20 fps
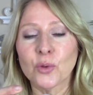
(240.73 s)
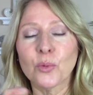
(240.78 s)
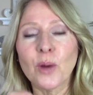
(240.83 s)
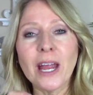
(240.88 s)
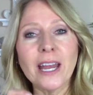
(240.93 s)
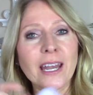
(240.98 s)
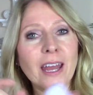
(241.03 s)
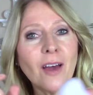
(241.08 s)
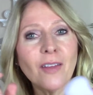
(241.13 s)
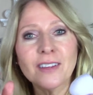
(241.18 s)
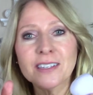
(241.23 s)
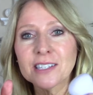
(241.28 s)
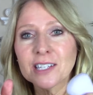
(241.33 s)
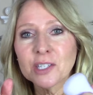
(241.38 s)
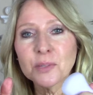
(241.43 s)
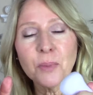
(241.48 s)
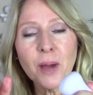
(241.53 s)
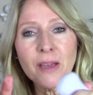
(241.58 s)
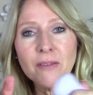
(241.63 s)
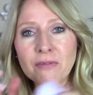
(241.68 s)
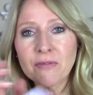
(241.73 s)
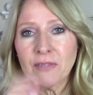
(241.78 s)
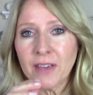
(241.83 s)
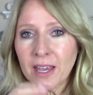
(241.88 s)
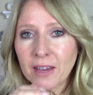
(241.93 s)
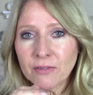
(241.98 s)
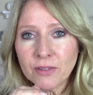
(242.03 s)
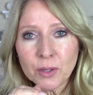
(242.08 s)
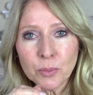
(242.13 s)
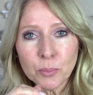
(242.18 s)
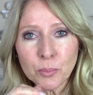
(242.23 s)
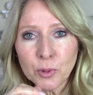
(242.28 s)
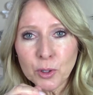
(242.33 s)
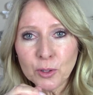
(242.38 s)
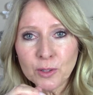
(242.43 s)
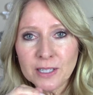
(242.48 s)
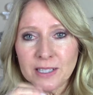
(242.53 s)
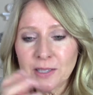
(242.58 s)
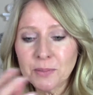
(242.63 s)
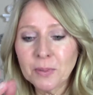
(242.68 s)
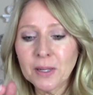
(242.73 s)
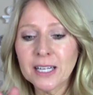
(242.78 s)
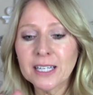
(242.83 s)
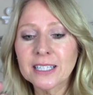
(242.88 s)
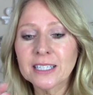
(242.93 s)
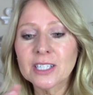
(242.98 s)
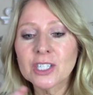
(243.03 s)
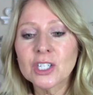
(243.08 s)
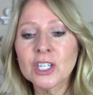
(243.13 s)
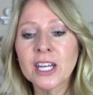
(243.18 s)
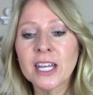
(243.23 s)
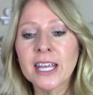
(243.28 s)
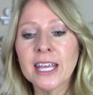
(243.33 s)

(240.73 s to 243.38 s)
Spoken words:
Right now, this is my favorite beauty sponge.